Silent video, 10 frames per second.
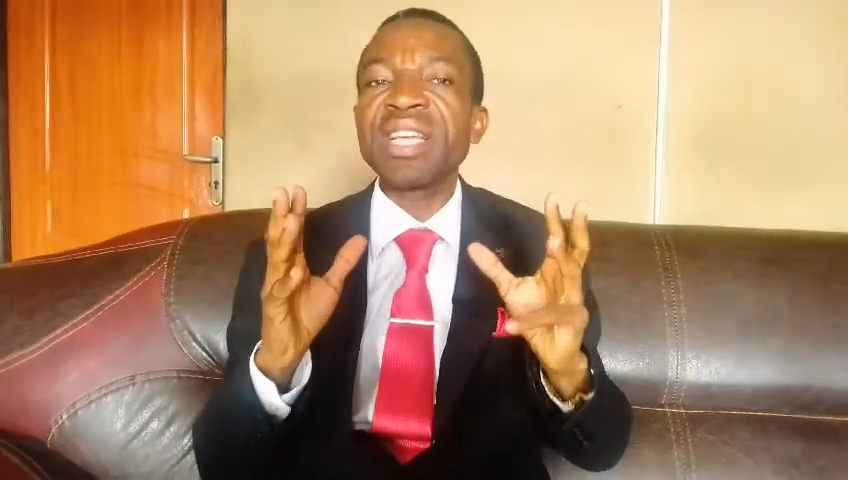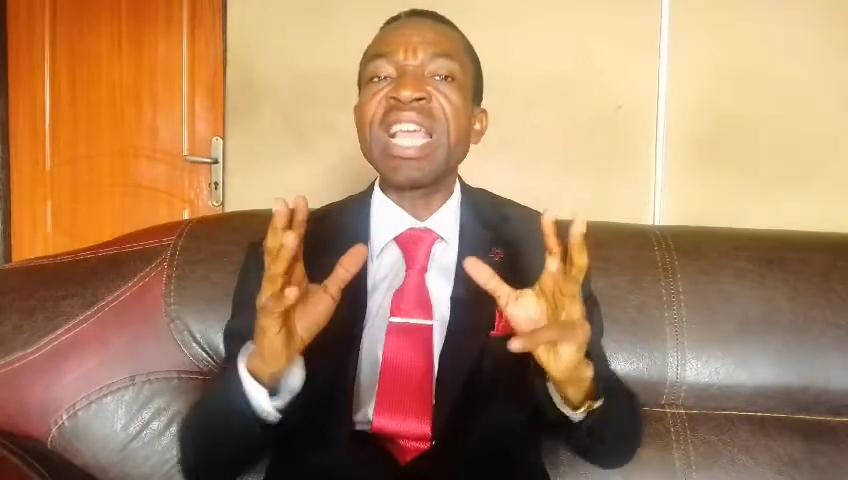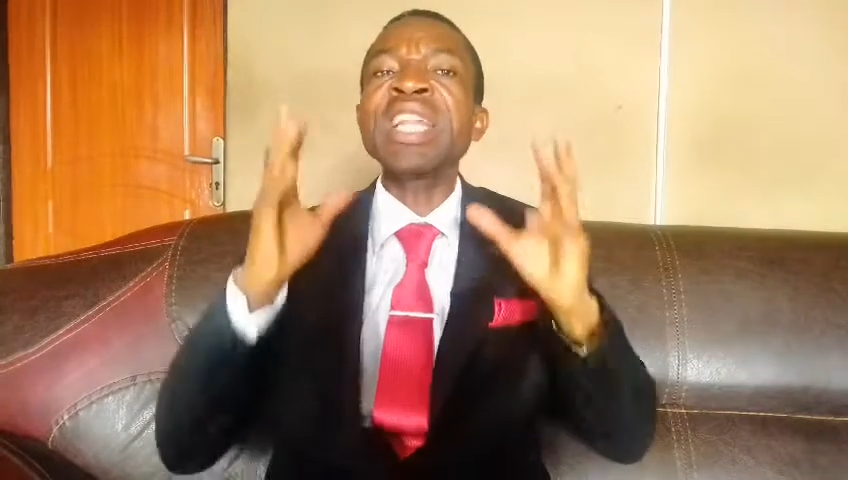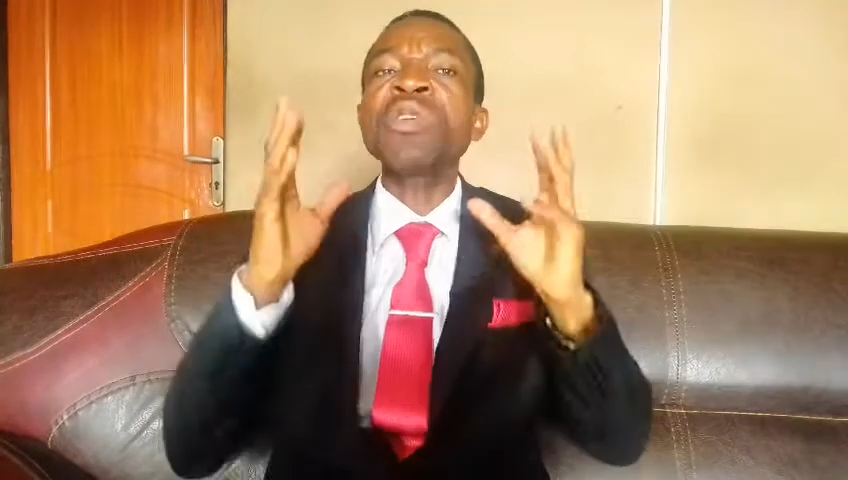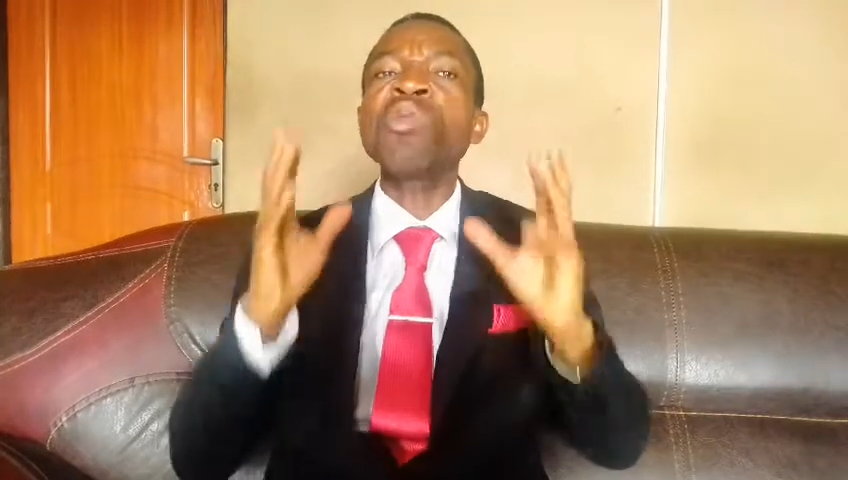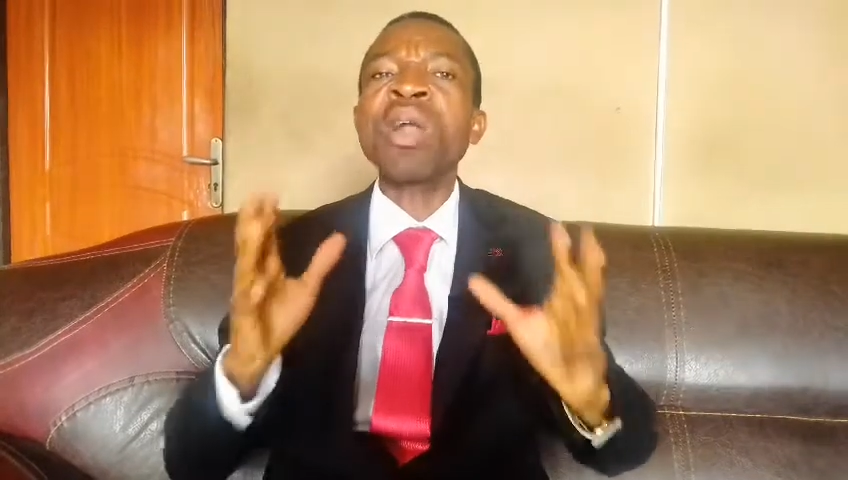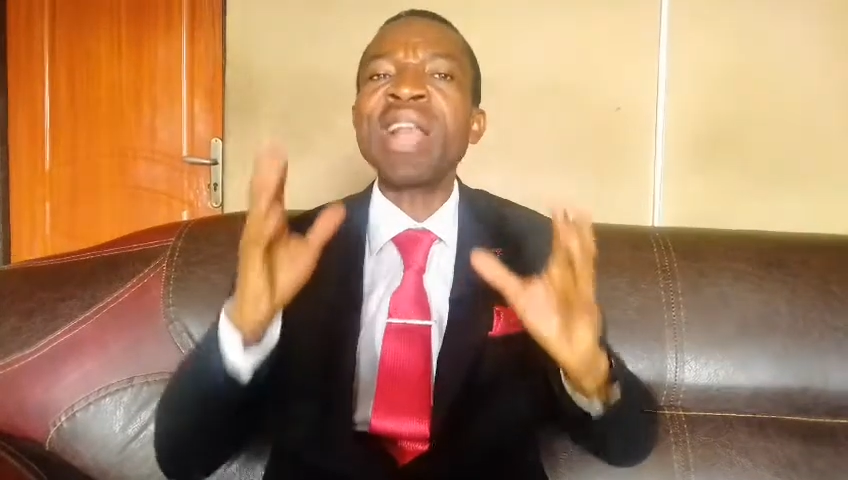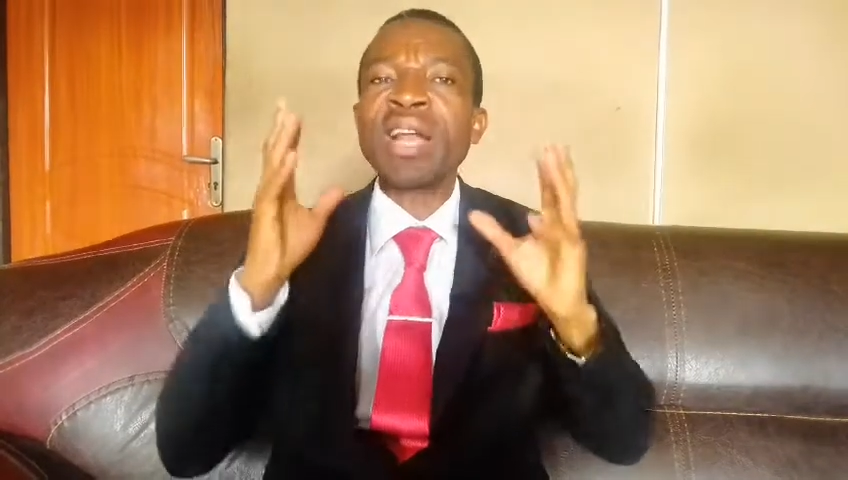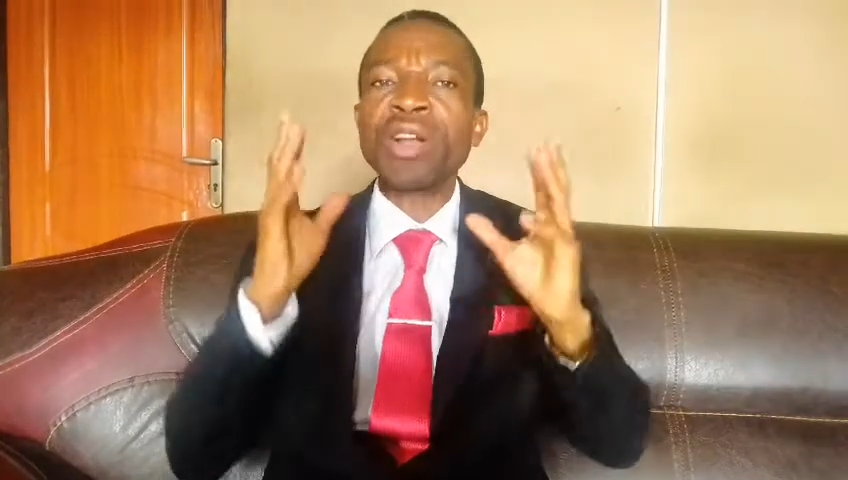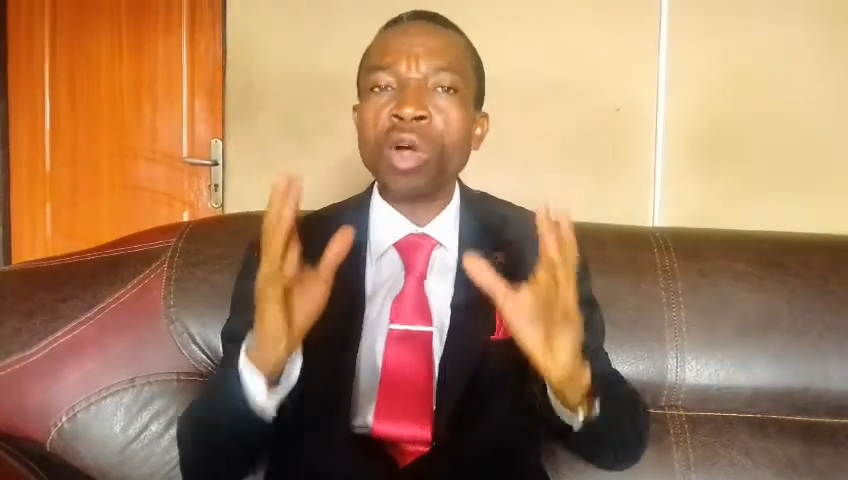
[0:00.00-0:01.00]

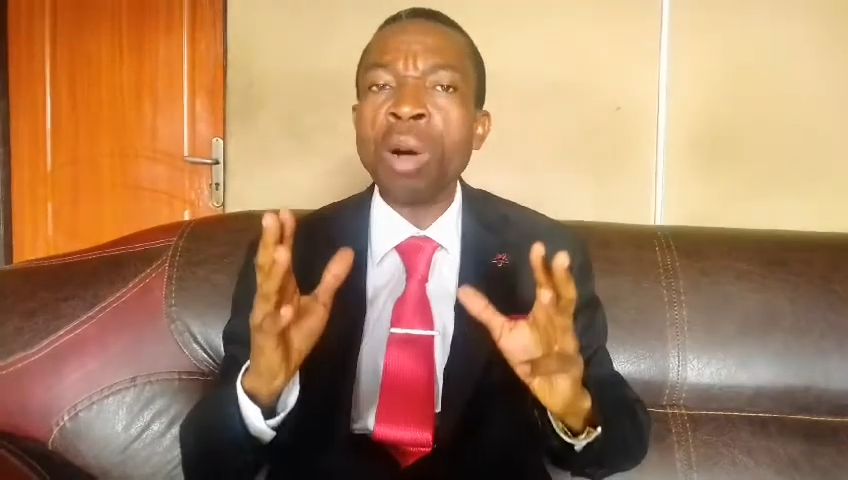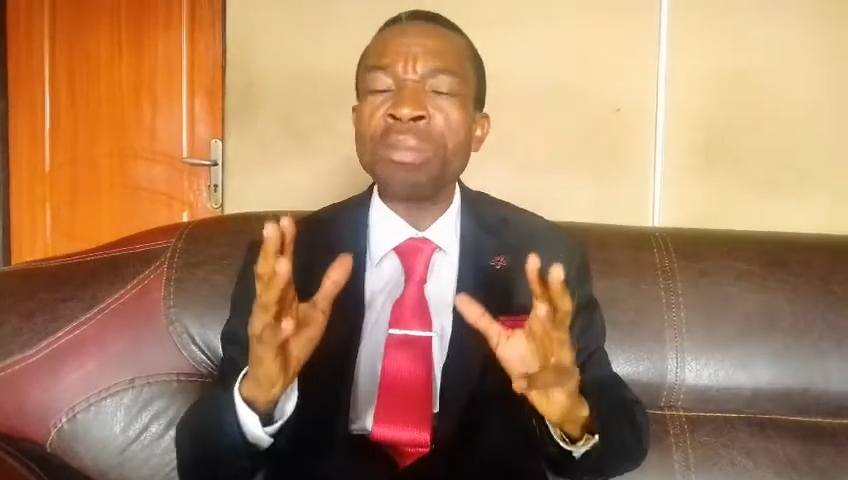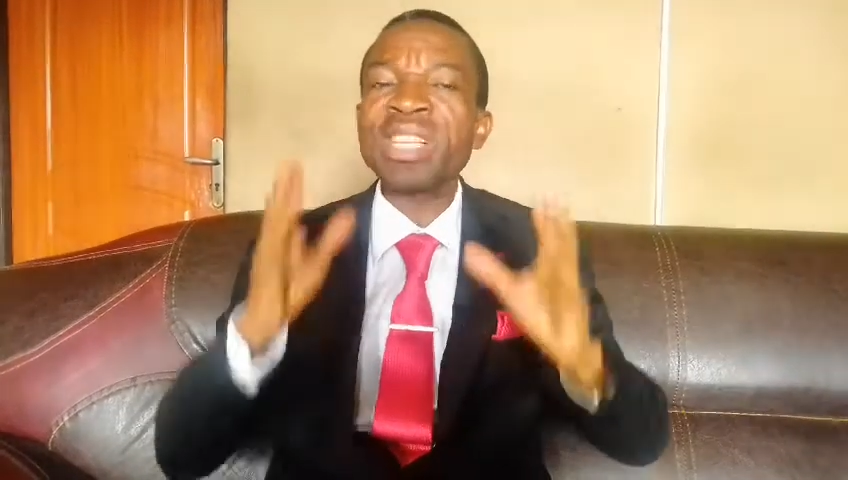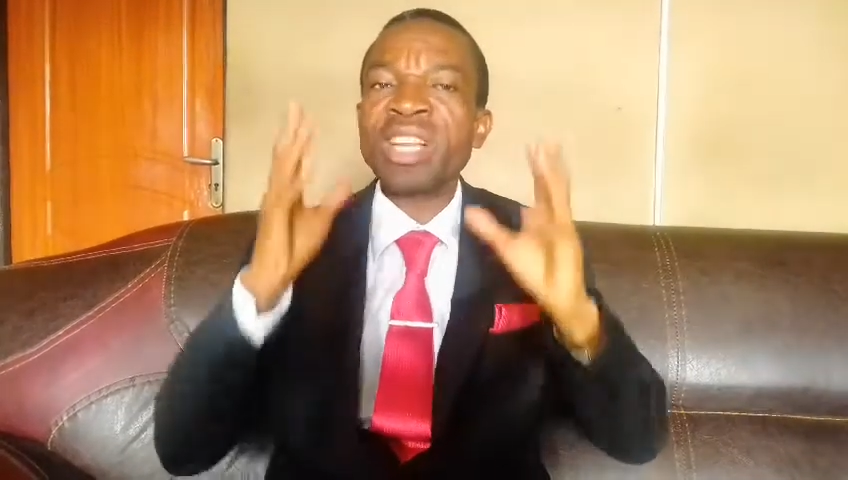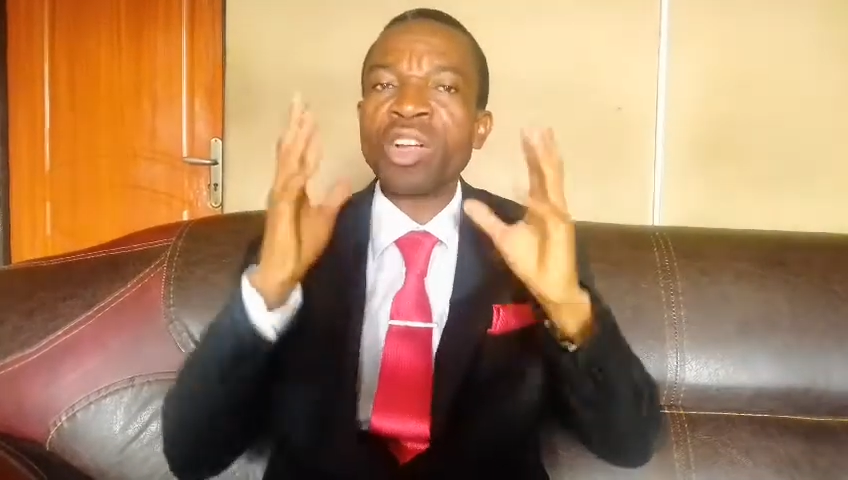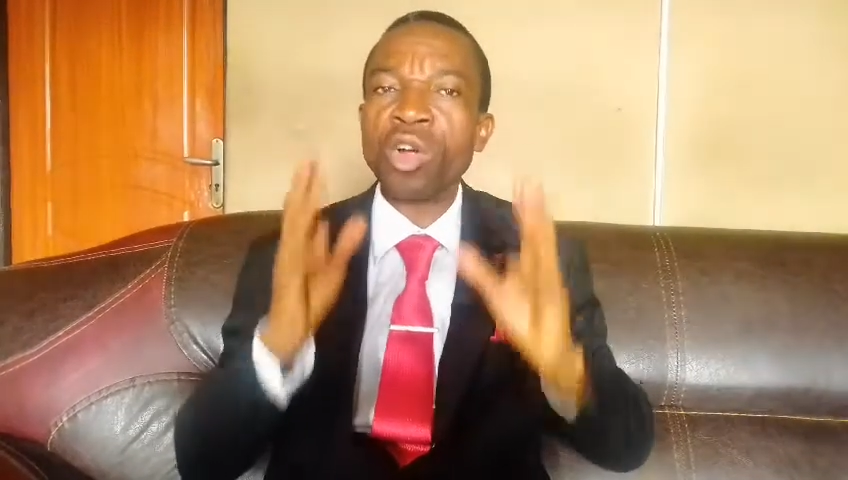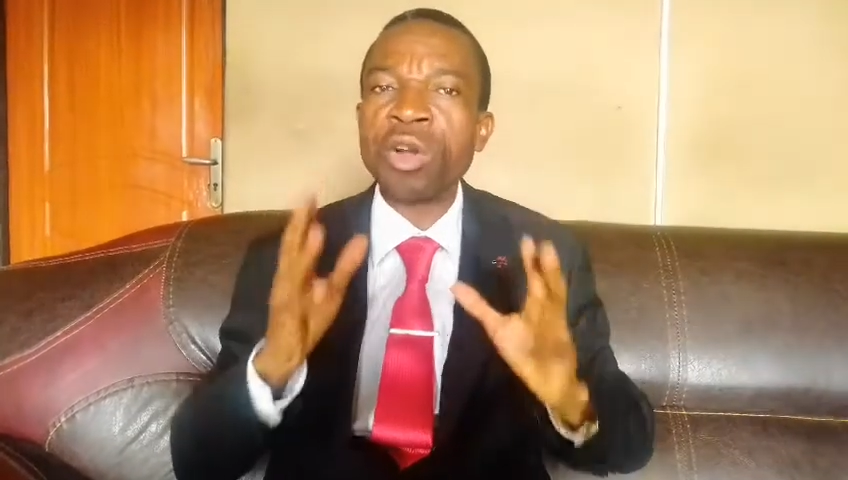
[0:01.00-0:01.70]
anyone that comes in